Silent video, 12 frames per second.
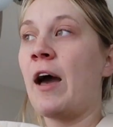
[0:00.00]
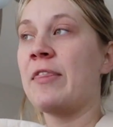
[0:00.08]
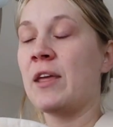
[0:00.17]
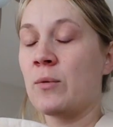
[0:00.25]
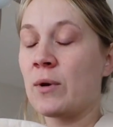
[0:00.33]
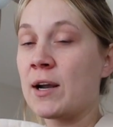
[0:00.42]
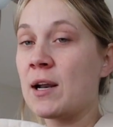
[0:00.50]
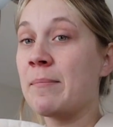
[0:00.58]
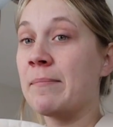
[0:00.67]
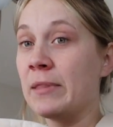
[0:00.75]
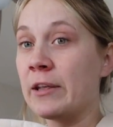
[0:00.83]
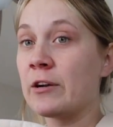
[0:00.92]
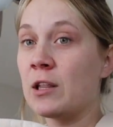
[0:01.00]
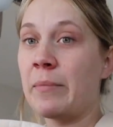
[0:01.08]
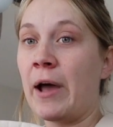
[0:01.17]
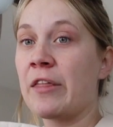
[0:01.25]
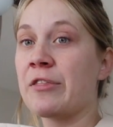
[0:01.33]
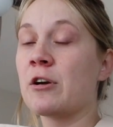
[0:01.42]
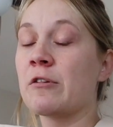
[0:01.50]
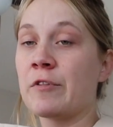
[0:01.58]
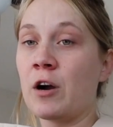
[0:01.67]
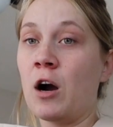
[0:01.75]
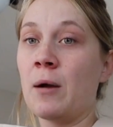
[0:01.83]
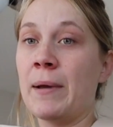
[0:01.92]
I think we're gonna literally buy a third
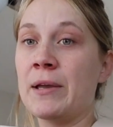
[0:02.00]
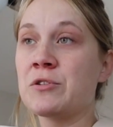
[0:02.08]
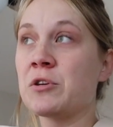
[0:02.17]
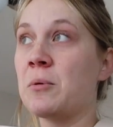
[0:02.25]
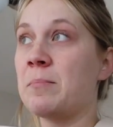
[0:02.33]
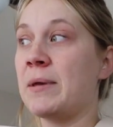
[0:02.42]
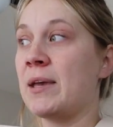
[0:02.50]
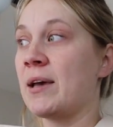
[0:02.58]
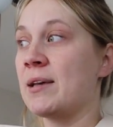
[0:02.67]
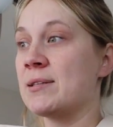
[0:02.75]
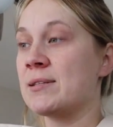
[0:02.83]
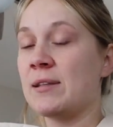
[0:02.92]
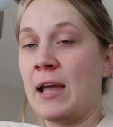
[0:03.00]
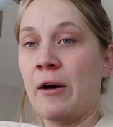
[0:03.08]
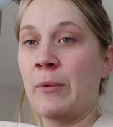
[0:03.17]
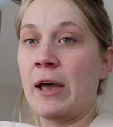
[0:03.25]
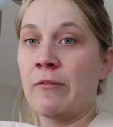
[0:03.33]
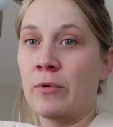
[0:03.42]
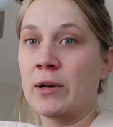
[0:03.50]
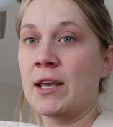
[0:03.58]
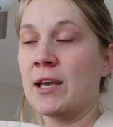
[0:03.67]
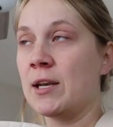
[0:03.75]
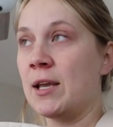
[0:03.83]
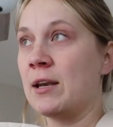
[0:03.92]
for our bedroom because now we have one
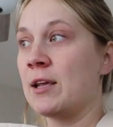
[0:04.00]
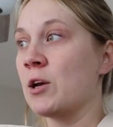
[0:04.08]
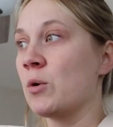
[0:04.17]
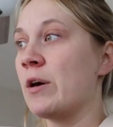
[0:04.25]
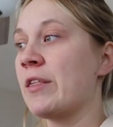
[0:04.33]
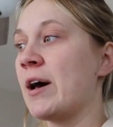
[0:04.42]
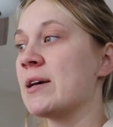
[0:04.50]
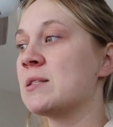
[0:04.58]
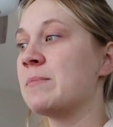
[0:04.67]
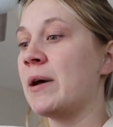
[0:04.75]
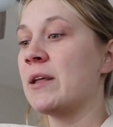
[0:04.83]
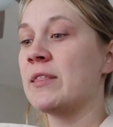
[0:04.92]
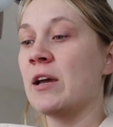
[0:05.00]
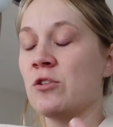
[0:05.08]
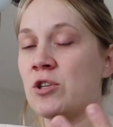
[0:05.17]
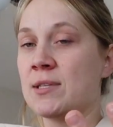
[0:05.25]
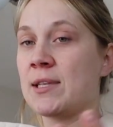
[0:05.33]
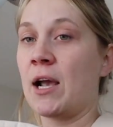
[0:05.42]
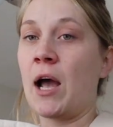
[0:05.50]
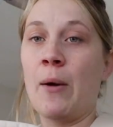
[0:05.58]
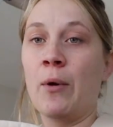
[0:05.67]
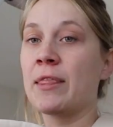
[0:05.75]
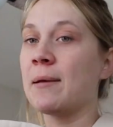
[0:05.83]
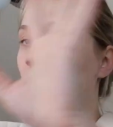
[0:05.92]
kid in here with us but they're just like, I
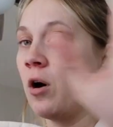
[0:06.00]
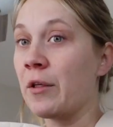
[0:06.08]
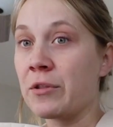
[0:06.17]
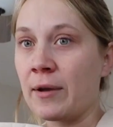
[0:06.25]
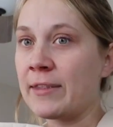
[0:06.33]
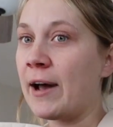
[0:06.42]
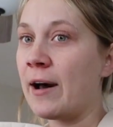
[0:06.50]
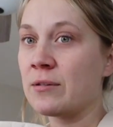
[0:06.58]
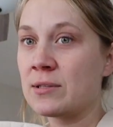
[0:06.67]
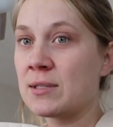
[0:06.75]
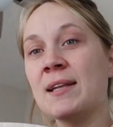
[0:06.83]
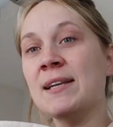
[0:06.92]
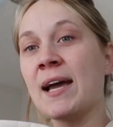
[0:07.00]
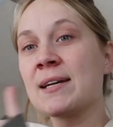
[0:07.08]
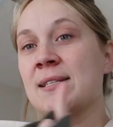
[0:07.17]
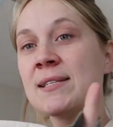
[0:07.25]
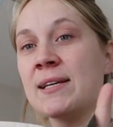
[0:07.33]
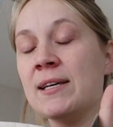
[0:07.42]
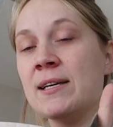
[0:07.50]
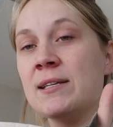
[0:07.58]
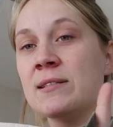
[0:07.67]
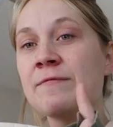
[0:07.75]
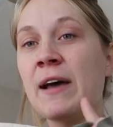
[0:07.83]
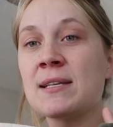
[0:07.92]
want them all throughout the house. Next
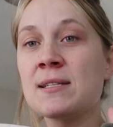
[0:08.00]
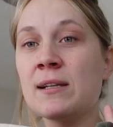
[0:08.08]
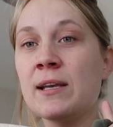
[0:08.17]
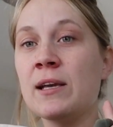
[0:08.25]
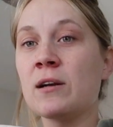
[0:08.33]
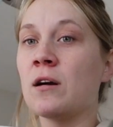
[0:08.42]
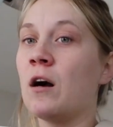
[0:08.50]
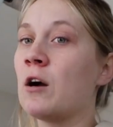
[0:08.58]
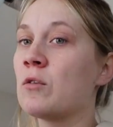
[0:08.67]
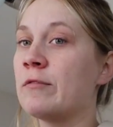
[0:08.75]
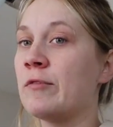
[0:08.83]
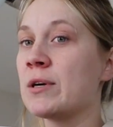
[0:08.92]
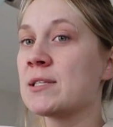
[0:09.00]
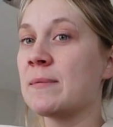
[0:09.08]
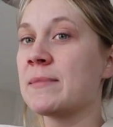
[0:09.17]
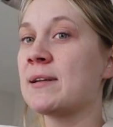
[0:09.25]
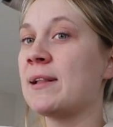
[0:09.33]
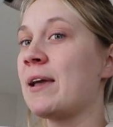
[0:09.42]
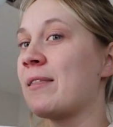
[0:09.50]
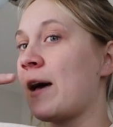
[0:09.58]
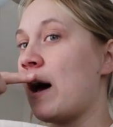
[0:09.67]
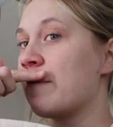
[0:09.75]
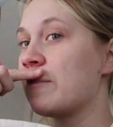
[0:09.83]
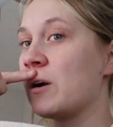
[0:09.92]
is Vaseline or Aquaphor, something like
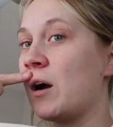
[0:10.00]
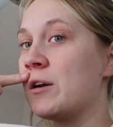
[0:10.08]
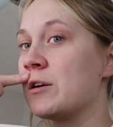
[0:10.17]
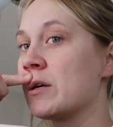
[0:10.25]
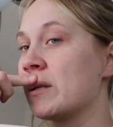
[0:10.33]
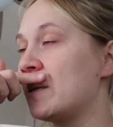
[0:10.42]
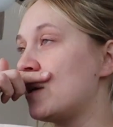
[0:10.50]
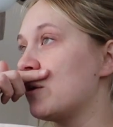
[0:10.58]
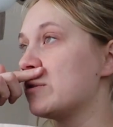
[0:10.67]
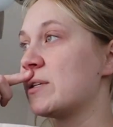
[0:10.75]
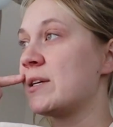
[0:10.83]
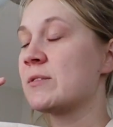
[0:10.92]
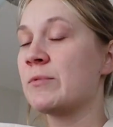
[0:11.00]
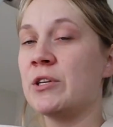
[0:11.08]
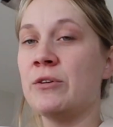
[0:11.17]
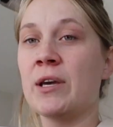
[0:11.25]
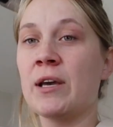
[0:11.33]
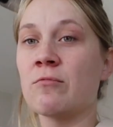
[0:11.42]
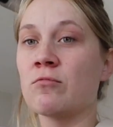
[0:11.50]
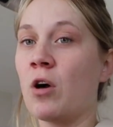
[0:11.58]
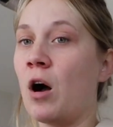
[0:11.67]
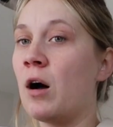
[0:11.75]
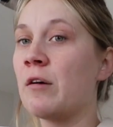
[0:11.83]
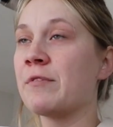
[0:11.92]
that for under the noses. When you get
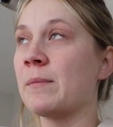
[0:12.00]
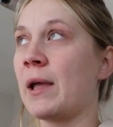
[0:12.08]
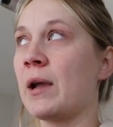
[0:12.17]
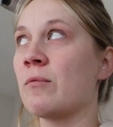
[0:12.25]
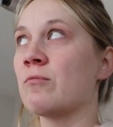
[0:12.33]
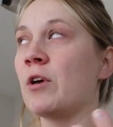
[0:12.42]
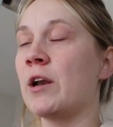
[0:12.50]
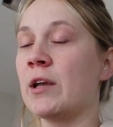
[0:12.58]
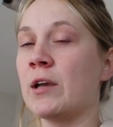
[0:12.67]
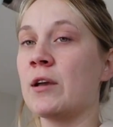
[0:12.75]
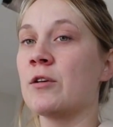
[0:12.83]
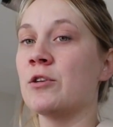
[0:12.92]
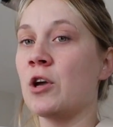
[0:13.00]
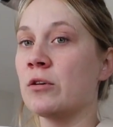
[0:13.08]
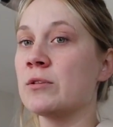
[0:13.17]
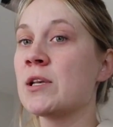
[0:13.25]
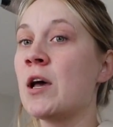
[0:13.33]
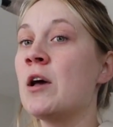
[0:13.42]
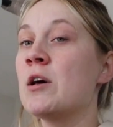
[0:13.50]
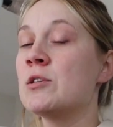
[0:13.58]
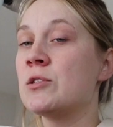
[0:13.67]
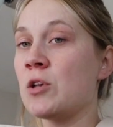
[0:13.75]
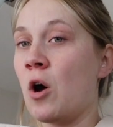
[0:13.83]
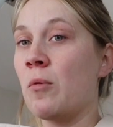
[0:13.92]
raw from like running your nose
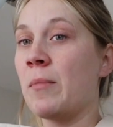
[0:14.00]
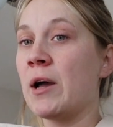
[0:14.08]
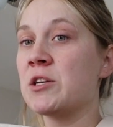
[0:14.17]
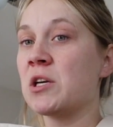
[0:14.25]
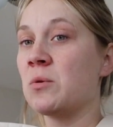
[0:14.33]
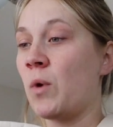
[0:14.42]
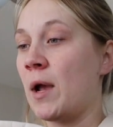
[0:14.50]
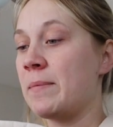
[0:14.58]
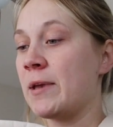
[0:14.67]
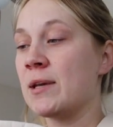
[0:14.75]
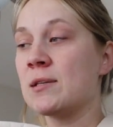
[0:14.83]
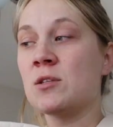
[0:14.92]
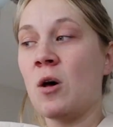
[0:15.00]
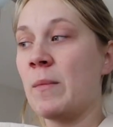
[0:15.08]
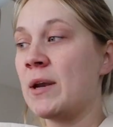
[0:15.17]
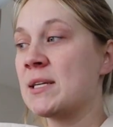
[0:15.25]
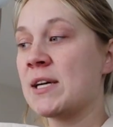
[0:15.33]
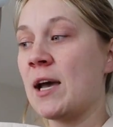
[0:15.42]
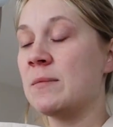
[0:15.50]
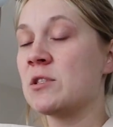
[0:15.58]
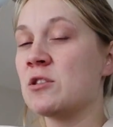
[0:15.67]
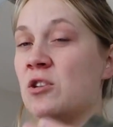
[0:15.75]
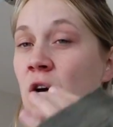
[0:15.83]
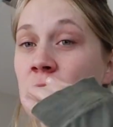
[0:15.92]
so much and wiping it so many times,
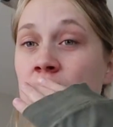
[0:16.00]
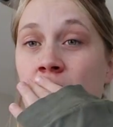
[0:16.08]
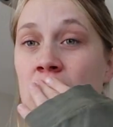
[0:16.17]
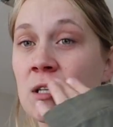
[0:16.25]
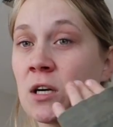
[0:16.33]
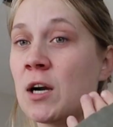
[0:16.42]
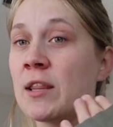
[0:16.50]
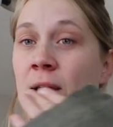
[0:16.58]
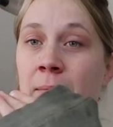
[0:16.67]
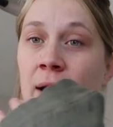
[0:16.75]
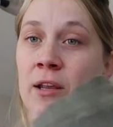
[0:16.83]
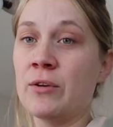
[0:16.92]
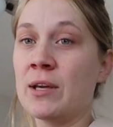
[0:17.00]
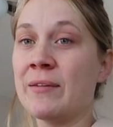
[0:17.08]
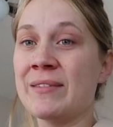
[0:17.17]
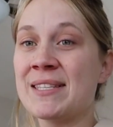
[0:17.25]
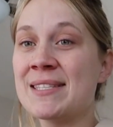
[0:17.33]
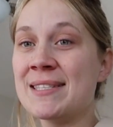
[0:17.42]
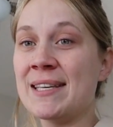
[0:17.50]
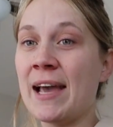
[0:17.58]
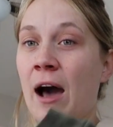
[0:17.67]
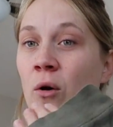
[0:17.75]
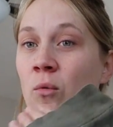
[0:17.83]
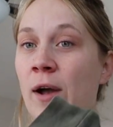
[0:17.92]
your nose starts to hurt. I think mine, you can even see
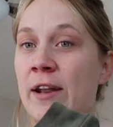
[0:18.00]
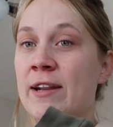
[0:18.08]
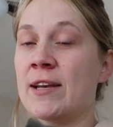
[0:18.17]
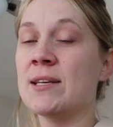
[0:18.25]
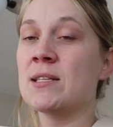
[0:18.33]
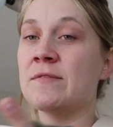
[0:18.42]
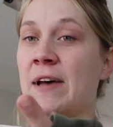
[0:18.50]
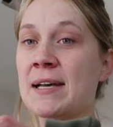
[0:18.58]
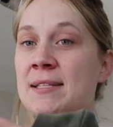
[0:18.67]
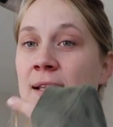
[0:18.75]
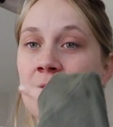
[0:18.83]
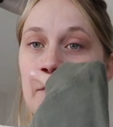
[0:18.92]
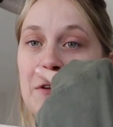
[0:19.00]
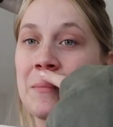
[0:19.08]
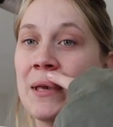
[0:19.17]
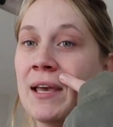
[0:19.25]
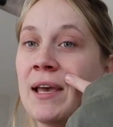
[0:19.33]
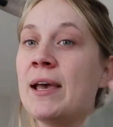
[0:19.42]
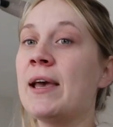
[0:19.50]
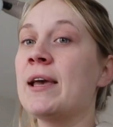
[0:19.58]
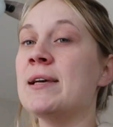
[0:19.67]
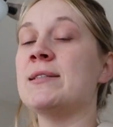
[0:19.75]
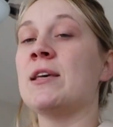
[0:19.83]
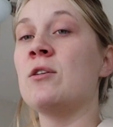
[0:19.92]
how red it is. Vaseline for me
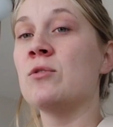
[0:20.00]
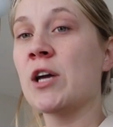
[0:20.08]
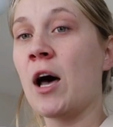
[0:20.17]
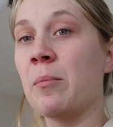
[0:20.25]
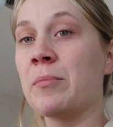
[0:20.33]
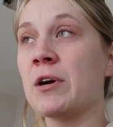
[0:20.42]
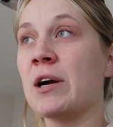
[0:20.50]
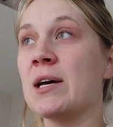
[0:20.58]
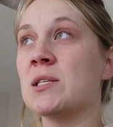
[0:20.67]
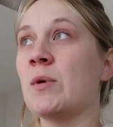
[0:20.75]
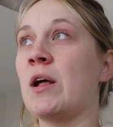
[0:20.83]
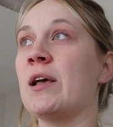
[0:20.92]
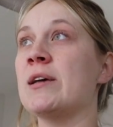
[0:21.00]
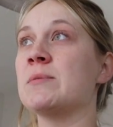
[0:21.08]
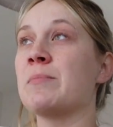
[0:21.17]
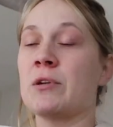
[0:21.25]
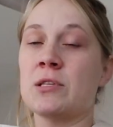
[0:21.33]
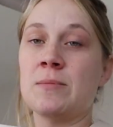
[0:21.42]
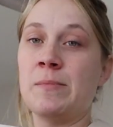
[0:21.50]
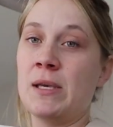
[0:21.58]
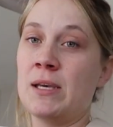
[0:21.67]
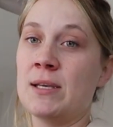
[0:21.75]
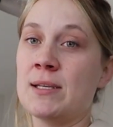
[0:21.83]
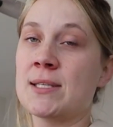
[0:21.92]
is a huge helper as well as Burt's
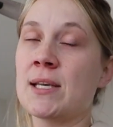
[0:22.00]
Bees